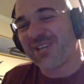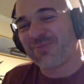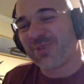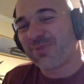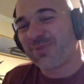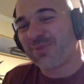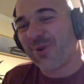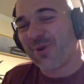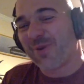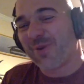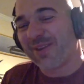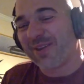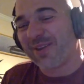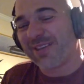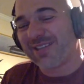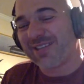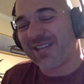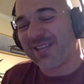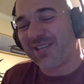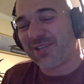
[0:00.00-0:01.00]
we spoke about
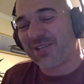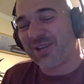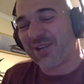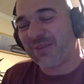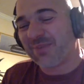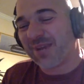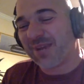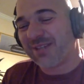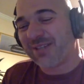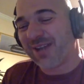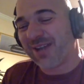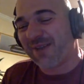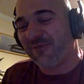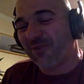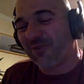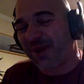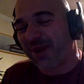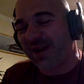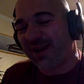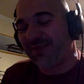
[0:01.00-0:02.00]
this, that took up my time
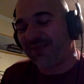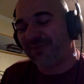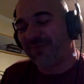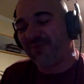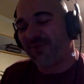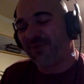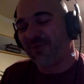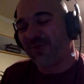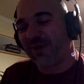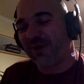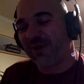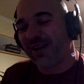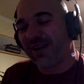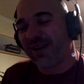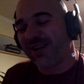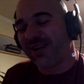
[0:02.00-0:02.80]
for my